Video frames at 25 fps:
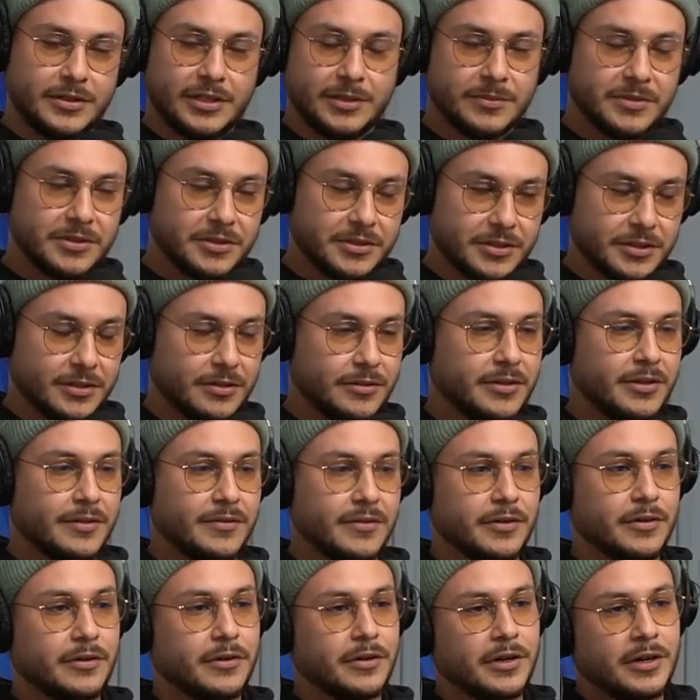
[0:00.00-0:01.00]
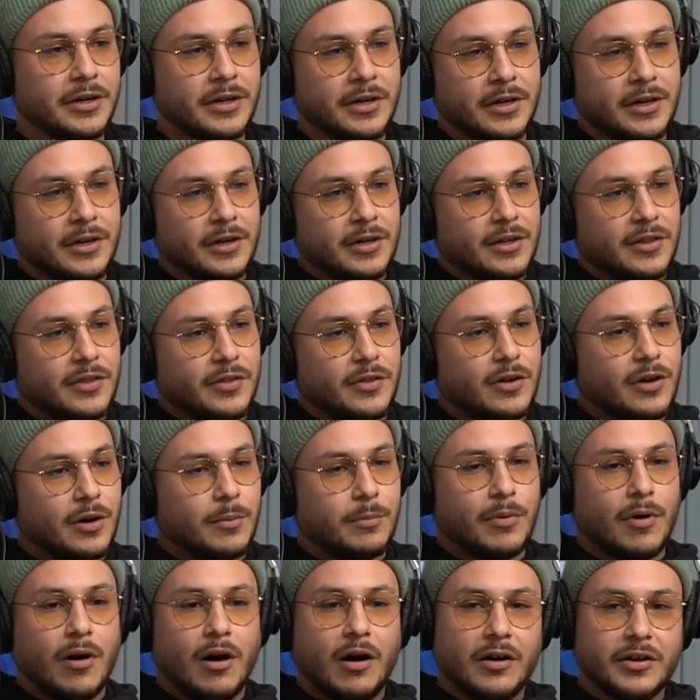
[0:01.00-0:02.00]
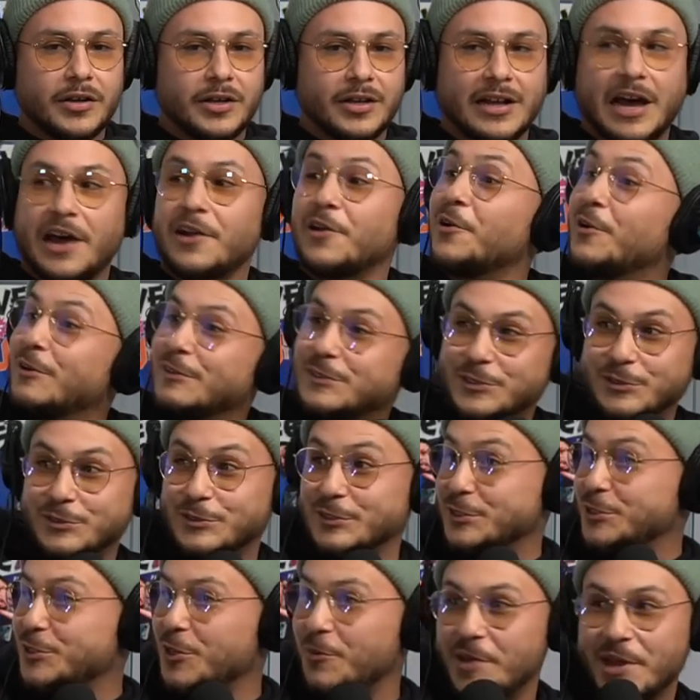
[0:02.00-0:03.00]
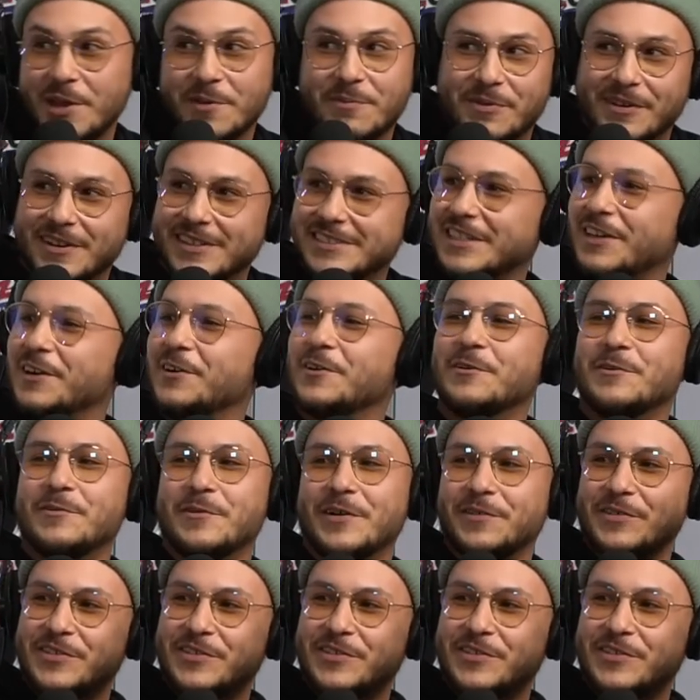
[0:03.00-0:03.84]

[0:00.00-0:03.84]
shit or whatever, or Kabalion. I don't know. So there's so many books. I don't know what